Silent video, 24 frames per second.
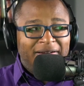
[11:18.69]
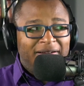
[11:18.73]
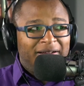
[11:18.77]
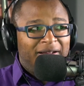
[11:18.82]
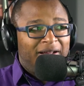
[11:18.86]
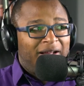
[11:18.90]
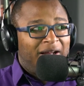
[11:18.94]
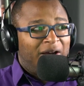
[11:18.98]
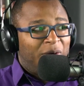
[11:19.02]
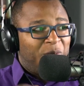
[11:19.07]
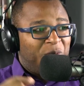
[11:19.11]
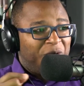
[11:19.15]

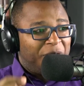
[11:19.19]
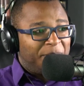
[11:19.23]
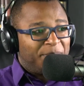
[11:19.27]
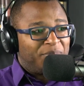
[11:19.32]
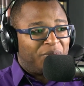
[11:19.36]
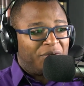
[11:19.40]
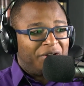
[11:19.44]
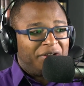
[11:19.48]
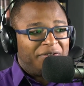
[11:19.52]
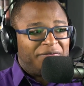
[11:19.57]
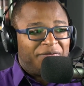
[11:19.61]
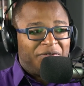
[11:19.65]
I want
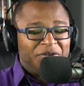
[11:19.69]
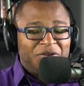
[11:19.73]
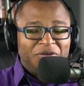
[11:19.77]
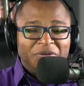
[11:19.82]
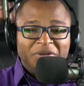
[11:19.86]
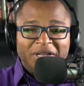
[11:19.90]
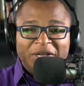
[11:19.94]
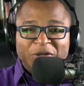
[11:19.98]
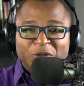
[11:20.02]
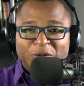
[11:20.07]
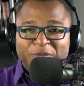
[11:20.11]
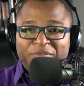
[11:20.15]
to pray for
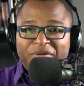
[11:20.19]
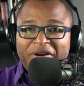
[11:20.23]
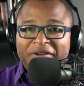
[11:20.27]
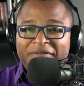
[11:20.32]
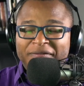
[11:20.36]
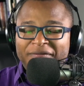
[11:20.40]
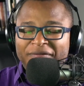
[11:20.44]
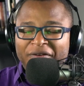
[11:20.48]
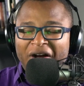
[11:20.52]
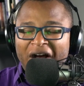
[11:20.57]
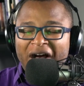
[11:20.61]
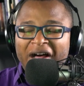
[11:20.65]
you. Let's pray.
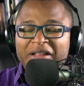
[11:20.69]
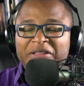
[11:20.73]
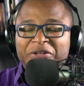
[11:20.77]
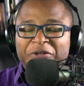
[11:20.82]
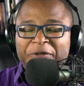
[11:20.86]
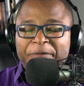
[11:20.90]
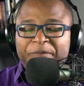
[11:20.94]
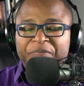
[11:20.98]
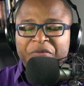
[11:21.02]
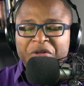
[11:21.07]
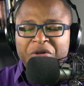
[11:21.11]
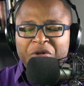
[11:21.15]

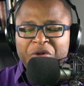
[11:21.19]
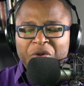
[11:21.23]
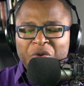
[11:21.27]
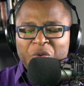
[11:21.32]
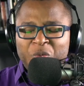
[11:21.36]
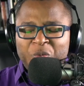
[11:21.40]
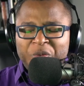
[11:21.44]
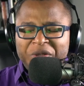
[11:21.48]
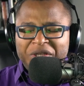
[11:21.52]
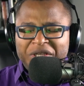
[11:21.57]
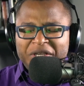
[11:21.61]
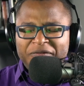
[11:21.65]
Father,
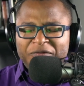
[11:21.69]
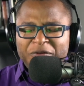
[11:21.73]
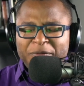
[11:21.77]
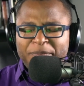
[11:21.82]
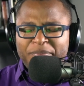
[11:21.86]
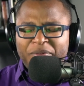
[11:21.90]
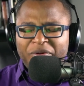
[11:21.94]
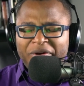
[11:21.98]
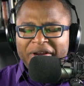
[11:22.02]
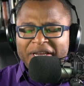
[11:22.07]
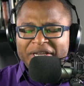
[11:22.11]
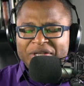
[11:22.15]
we give you
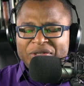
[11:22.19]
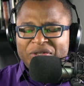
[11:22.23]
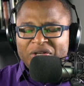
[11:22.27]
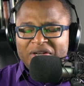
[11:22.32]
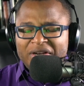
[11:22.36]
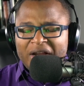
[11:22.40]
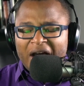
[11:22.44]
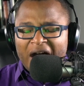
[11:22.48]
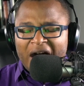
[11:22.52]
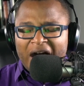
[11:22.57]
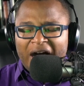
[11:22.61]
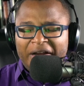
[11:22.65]
praise
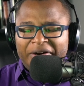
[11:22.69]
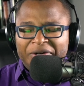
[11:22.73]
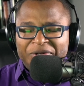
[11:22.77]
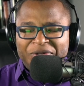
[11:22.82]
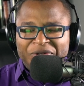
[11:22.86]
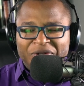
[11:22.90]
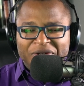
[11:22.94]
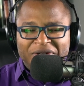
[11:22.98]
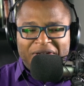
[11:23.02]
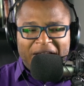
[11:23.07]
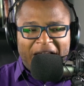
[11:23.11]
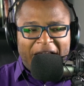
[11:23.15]
and honor
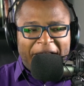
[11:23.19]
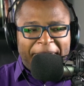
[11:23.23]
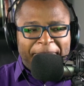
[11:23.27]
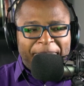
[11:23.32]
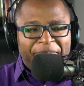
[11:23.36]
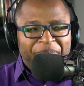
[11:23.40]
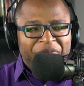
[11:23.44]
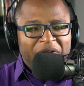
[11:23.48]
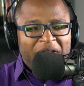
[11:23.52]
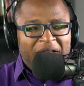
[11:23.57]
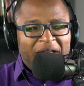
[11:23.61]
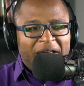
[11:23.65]
today
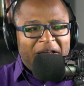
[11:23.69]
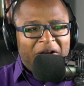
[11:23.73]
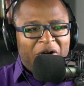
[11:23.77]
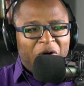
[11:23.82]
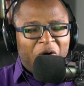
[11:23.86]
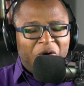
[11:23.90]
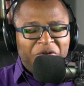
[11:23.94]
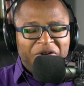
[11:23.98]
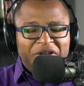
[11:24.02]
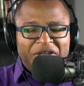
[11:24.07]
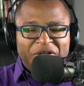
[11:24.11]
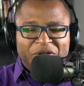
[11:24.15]

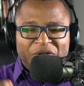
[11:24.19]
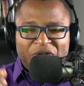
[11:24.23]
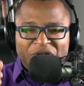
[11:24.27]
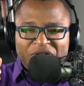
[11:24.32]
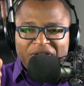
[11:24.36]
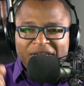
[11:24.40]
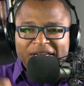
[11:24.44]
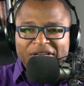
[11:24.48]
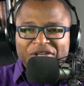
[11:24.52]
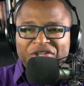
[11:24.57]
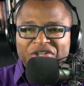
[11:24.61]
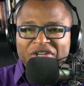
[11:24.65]
on this
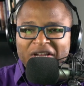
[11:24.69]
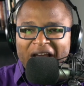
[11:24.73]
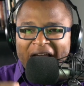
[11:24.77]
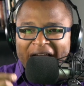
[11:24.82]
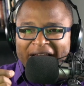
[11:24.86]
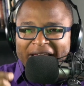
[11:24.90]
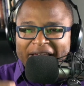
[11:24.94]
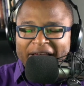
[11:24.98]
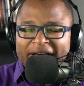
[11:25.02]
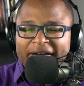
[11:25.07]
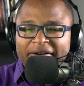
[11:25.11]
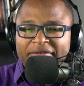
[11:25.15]

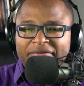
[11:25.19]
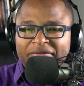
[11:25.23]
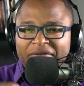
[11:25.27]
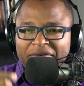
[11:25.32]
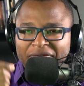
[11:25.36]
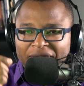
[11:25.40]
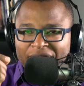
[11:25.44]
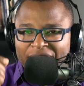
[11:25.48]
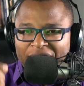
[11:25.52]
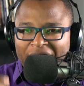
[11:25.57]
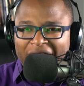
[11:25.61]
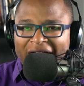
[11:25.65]

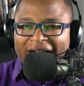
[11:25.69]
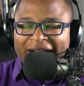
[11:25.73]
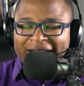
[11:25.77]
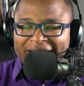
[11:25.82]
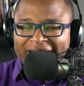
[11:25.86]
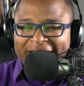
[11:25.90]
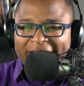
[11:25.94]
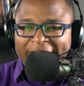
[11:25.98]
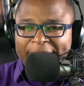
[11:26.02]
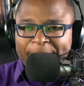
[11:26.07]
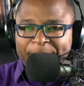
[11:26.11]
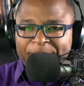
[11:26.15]
TGIF
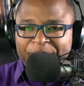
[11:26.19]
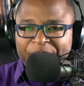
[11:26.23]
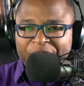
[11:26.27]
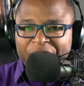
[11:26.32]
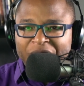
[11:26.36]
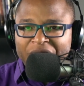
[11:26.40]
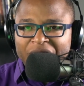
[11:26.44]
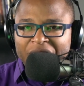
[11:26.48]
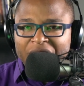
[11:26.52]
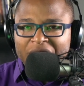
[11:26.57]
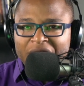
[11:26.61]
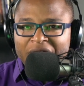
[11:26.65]

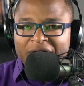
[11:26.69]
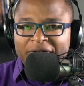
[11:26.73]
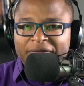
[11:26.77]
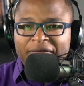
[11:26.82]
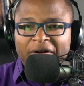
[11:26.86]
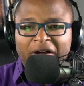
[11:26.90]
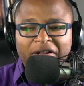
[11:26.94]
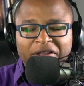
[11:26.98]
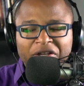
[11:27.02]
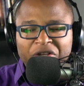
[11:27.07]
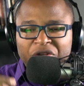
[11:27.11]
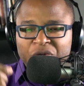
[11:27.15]
Friday.
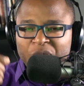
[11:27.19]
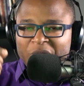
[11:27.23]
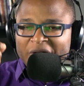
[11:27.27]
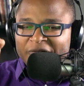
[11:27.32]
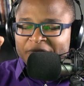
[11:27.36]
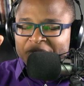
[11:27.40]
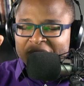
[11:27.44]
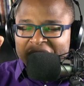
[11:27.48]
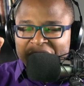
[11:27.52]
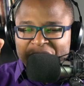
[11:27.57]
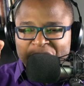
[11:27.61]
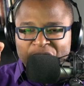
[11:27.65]
Father, you
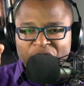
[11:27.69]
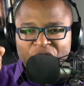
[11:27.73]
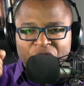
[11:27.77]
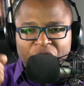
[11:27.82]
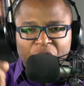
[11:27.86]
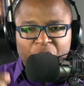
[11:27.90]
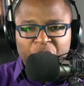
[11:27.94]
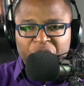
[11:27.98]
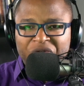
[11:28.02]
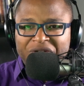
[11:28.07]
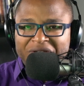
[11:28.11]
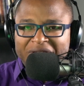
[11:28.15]
have been
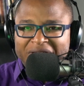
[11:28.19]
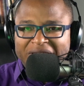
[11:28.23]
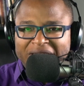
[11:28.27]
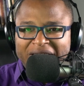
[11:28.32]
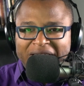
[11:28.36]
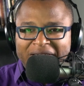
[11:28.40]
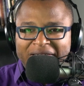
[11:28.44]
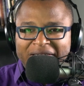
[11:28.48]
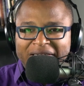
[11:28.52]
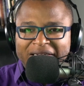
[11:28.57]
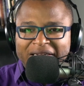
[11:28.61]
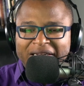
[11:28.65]
so
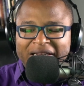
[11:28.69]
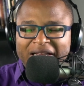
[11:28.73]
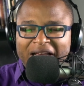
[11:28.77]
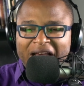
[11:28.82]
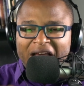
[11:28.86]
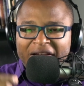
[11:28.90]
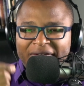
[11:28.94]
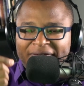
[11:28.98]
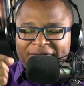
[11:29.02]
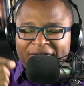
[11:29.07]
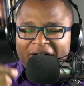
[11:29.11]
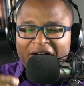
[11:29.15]
good.
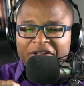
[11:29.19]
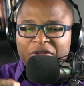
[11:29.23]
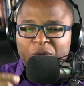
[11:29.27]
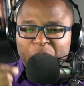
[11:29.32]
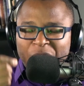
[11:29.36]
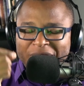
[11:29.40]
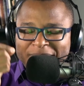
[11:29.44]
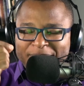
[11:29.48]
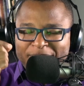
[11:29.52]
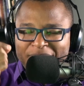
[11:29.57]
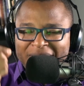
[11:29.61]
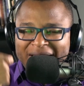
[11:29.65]
And Father,
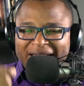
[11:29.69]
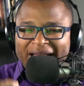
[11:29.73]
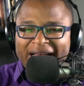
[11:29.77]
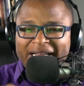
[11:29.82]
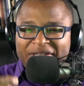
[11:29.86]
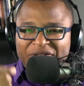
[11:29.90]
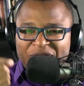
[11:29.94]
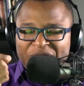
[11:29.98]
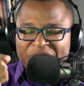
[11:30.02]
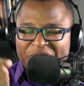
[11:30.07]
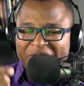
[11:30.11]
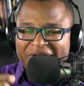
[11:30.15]
we
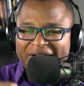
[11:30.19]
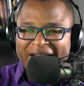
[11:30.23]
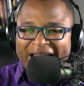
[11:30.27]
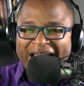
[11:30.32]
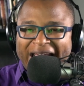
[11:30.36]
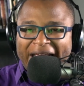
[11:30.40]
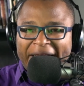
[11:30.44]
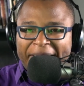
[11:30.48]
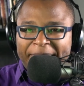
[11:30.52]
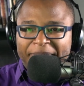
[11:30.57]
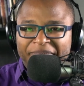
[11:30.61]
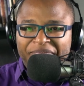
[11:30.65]
bless your
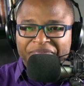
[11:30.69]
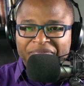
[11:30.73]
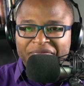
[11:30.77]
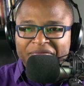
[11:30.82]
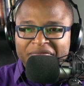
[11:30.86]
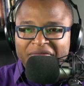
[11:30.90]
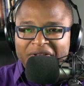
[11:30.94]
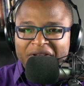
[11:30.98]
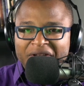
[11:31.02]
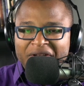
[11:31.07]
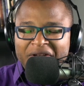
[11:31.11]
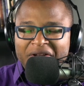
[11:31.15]

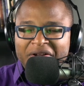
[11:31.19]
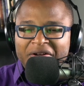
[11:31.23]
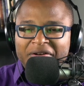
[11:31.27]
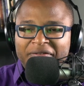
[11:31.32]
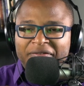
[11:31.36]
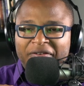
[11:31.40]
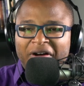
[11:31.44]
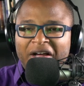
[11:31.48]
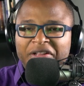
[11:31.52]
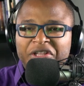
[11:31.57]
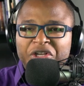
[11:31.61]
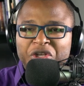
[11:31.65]
name.
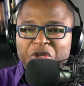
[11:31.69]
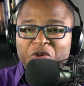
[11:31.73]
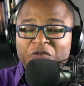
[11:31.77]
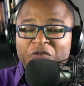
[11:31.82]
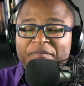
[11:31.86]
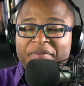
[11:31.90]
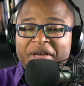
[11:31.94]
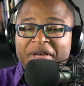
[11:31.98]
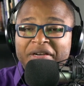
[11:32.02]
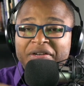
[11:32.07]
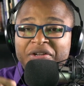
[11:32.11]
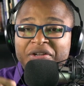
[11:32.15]
Father,
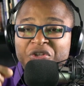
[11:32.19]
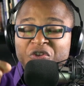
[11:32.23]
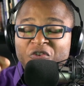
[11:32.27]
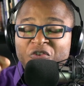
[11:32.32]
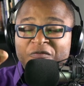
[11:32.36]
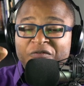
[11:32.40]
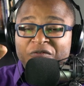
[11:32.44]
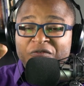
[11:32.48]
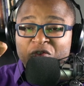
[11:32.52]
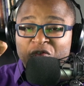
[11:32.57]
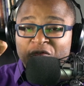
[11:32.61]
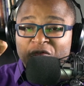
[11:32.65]

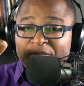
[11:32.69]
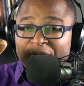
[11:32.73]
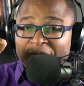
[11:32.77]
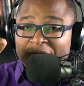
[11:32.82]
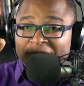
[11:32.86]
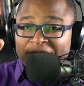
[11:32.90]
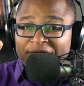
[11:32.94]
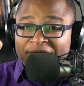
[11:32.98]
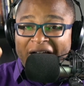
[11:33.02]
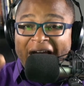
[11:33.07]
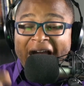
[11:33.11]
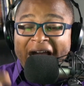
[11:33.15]
you've
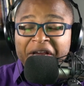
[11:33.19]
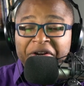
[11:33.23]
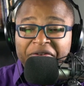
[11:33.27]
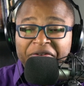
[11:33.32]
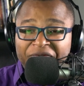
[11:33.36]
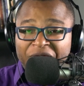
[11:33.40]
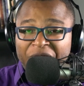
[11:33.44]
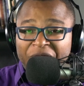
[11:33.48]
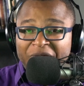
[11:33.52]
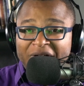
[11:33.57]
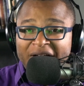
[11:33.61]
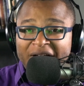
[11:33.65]
provided
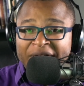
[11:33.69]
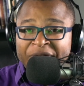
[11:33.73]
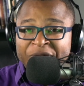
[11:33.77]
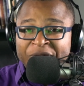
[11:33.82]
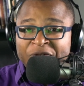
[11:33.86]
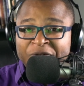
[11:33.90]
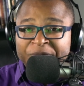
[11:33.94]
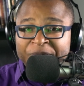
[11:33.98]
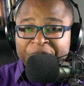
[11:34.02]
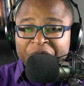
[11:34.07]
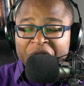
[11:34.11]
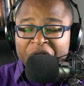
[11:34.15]
for
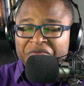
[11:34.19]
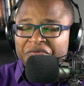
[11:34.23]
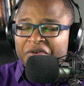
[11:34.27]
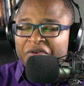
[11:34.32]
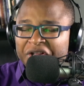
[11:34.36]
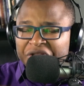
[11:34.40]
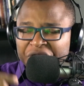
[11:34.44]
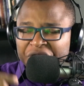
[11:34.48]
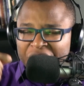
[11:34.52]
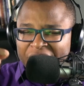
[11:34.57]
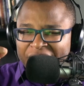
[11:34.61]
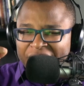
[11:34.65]
us.
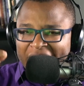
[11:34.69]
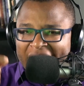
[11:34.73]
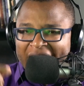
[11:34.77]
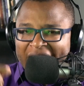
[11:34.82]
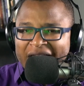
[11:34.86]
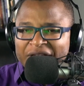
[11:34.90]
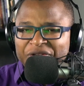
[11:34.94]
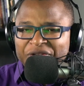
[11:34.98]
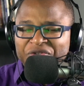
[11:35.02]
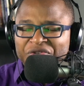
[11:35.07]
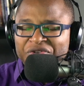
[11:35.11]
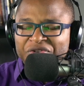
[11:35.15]
Father, you've
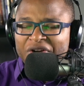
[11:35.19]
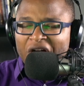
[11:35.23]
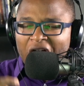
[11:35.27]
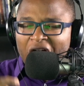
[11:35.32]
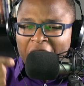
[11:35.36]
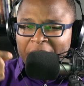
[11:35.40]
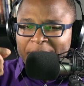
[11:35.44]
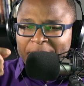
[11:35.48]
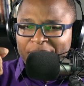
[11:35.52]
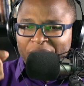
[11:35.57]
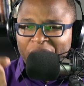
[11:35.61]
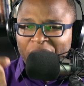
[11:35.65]
answered
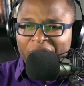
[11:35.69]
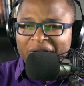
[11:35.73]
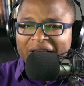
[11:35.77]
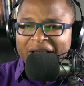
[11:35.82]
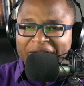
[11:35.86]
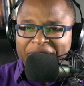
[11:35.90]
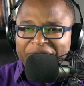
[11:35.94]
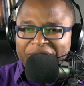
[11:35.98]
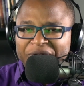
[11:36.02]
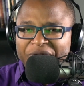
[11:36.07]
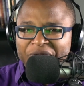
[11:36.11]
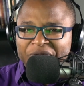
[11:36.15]
our
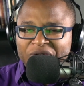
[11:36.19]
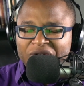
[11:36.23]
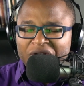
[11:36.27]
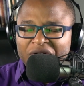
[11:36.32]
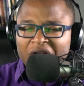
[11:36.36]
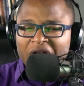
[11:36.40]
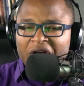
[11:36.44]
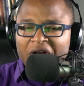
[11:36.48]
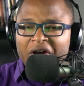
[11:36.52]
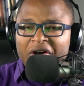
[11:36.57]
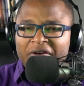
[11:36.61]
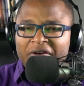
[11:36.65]
prayers.
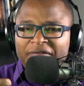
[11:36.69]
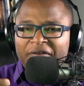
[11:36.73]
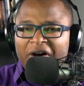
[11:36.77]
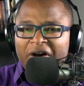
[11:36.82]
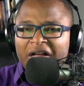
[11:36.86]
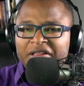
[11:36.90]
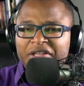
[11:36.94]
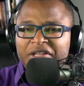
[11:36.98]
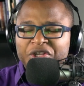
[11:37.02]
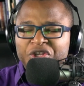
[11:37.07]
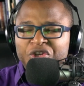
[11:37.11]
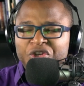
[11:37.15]

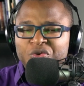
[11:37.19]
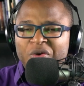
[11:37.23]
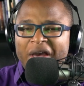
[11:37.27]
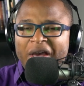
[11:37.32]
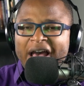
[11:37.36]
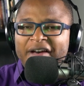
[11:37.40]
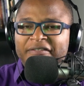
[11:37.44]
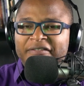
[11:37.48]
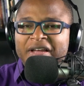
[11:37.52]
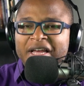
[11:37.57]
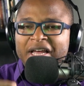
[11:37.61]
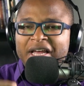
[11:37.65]
Father, you
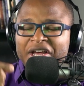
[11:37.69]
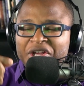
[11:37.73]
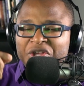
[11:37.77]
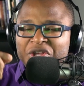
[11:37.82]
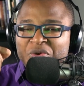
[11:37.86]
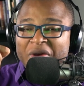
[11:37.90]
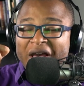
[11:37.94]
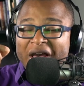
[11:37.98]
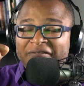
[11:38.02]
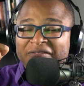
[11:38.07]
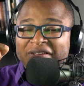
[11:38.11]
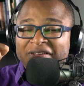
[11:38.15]

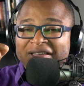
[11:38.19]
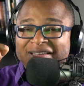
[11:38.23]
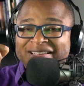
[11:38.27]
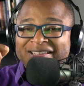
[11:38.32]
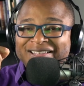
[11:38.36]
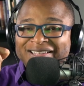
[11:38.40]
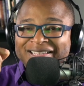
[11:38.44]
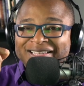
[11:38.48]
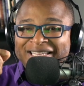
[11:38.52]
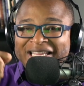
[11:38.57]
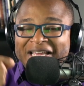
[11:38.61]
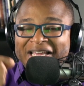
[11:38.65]

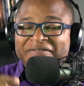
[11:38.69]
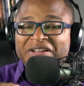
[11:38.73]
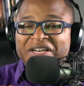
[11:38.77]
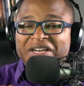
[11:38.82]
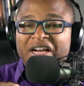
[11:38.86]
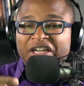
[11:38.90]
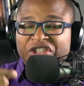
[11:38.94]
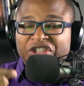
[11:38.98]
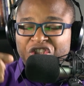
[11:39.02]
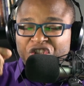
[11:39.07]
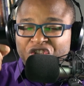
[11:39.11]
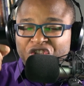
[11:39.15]
have
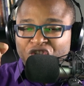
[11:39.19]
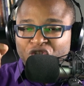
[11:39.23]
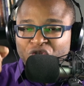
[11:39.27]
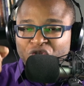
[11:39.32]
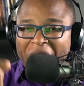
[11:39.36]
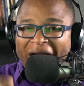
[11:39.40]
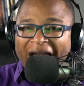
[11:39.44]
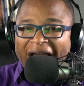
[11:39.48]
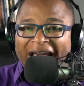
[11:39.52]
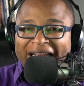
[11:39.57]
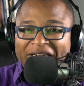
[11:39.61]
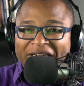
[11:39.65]
given us
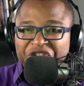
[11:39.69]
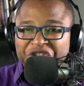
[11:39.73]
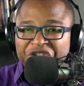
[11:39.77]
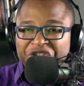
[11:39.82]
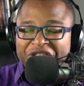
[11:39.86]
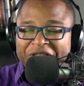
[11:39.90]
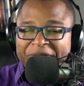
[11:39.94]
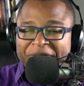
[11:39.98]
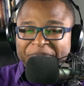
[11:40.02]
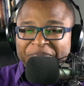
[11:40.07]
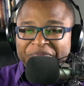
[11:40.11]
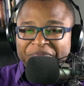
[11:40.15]

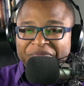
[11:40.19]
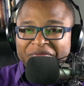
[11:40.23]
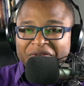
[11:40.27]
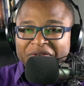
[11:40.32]
strategy.